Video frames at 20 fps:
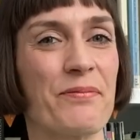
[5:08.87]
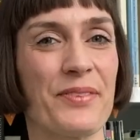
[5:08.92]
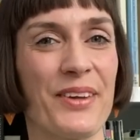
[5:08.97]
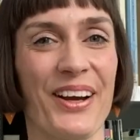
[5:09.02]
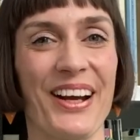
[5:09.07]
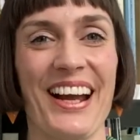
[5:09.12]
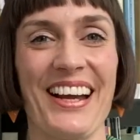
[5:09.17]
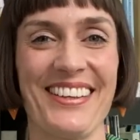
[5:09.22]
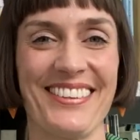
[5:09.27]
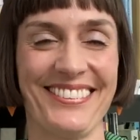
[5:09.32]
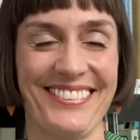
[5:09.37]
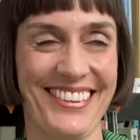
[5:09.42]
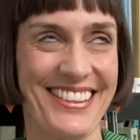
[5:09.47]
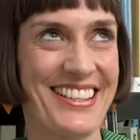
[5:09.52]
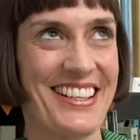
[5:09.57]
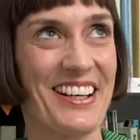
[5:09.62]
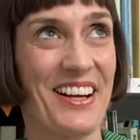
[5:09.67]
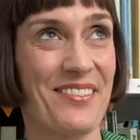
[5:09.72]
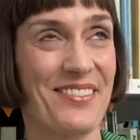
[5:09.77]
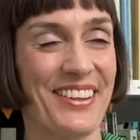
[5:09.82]
Okay, that's
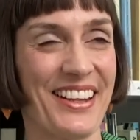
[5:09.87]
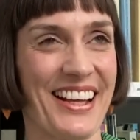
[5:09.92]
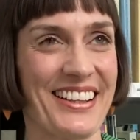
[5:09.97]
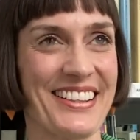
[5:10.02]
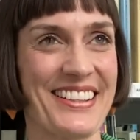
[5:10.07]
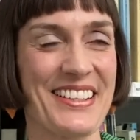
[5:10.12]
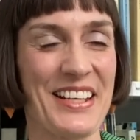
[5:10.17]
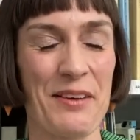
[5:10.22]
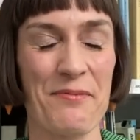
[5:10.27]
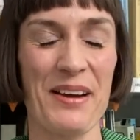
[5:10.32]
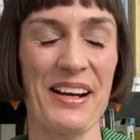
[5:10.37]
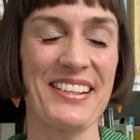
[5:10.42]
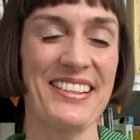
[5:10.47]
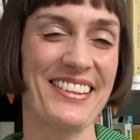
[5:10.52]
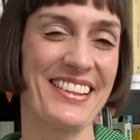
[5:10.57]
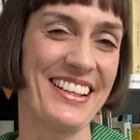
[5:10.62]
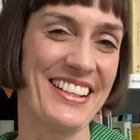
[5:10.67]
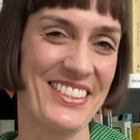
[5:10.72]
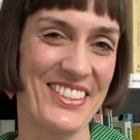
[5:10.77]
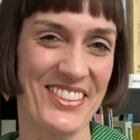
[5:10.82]
enough of that. Let's get back to
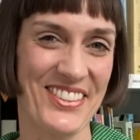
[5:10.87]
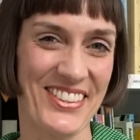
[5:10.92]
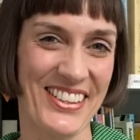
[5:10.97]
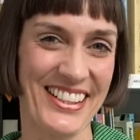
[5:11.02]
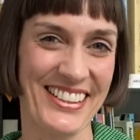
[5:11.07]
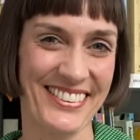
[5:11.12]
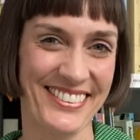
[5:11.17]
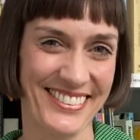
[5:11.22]
the history.